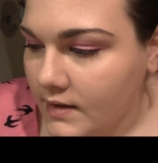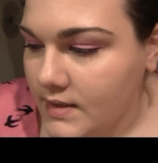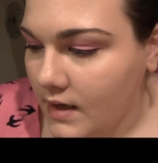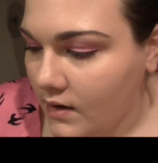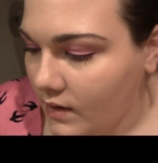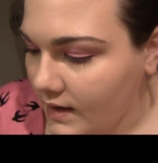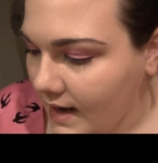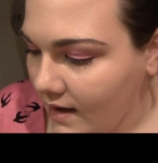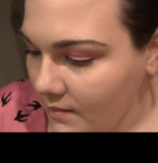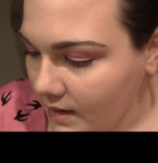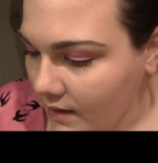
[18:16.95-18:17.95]
So
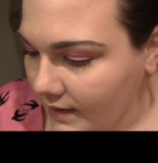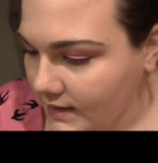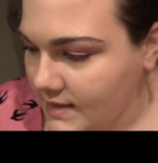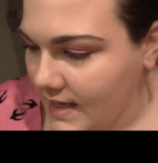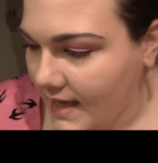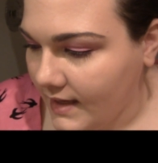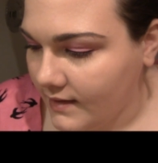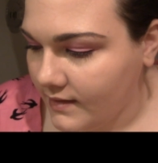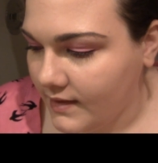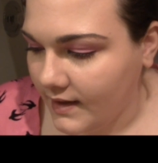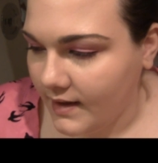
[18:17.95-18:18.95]
now I'm going to take
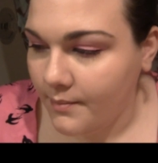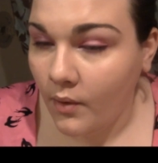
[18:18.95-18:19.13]
the